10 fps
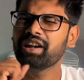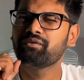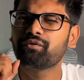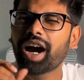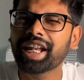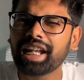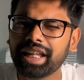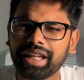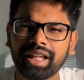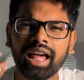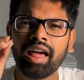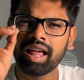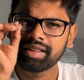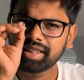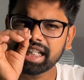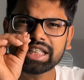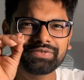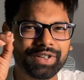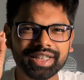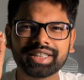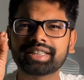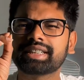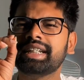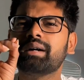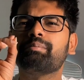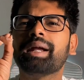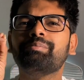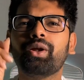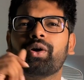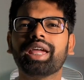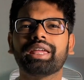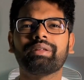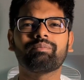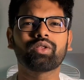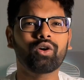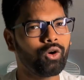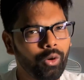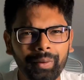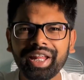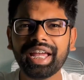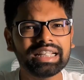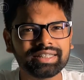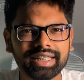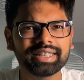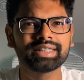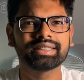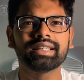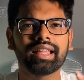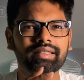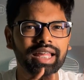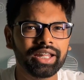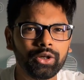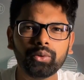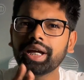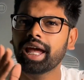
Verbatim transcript: And finally, these ones kind of mind-blowing. OpenAI says their new